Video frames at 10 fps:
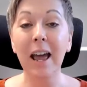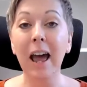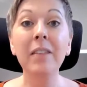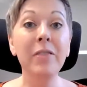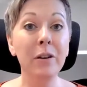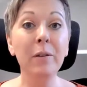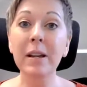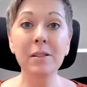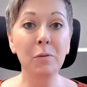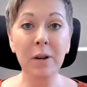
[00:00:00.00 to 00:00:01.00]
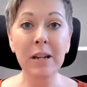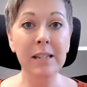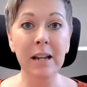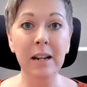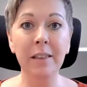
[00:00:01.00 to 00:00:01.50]
and there is a
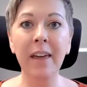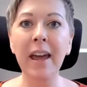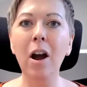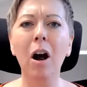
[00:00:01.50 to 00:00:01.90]
reason they